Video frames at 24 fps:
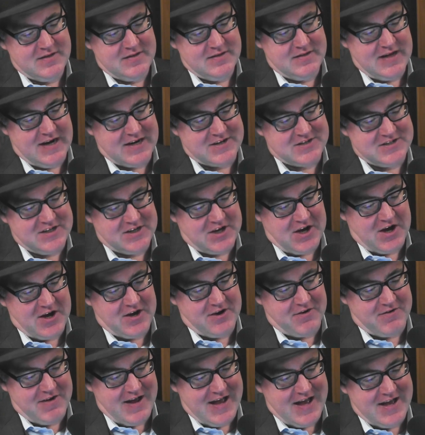they're actually
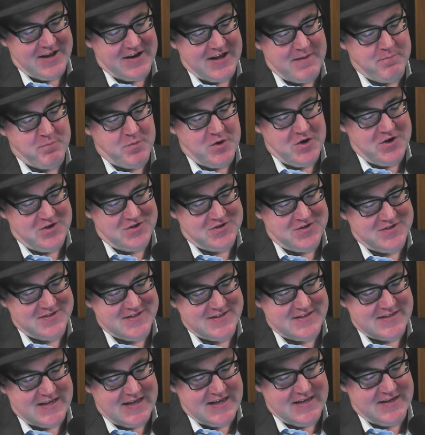going around, and
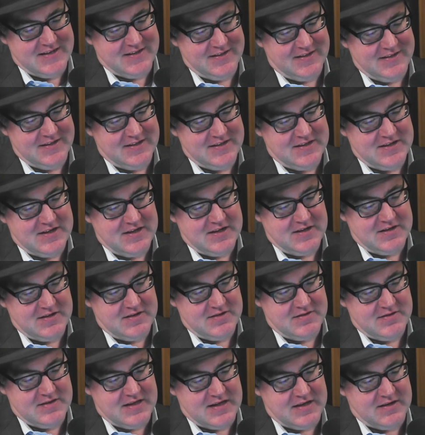Bertrand said
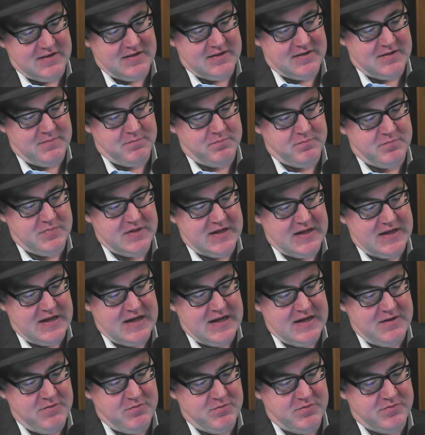that the
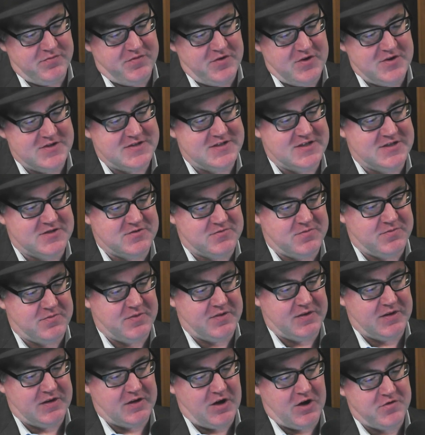he first just
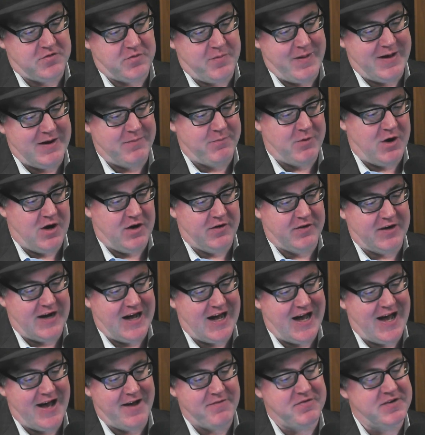goes for about a mile and a
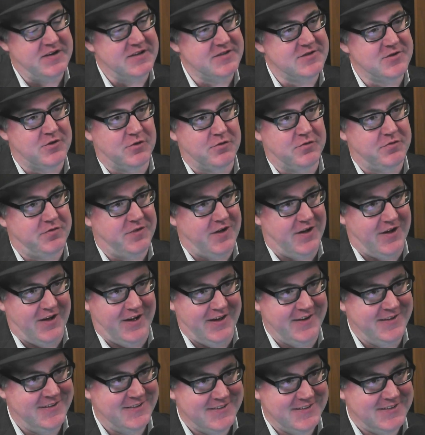half, and it's all
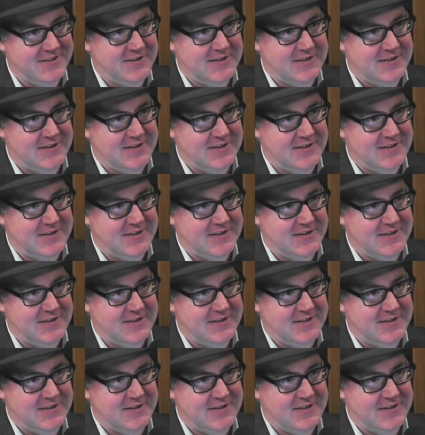fine.